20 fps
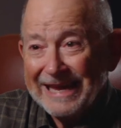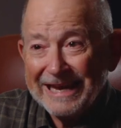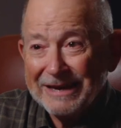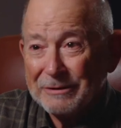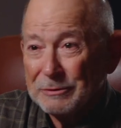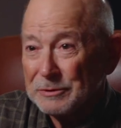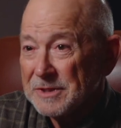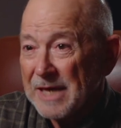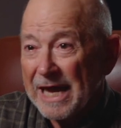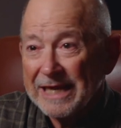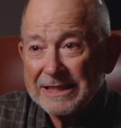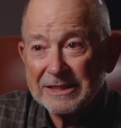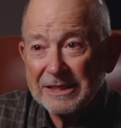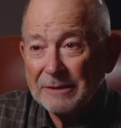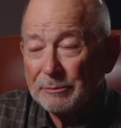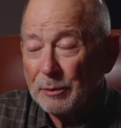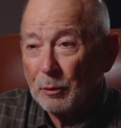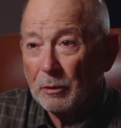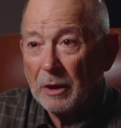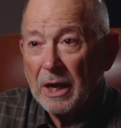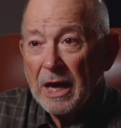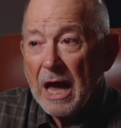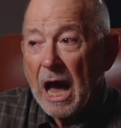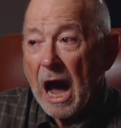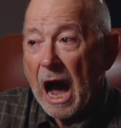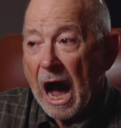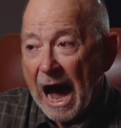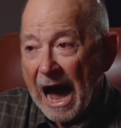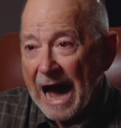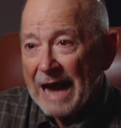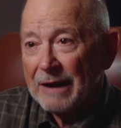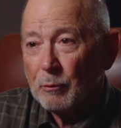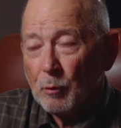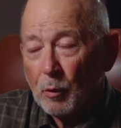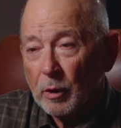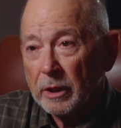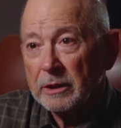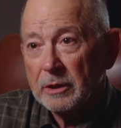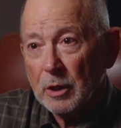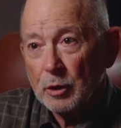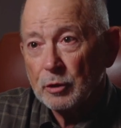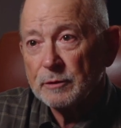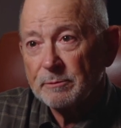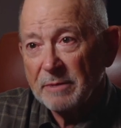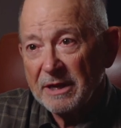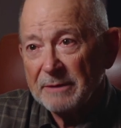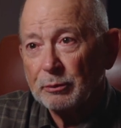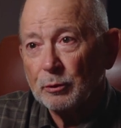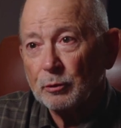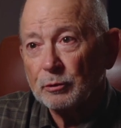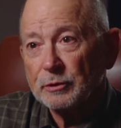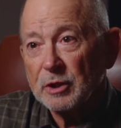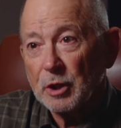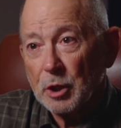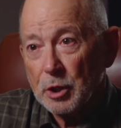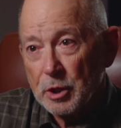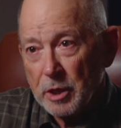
It was that simple. I wanted those people to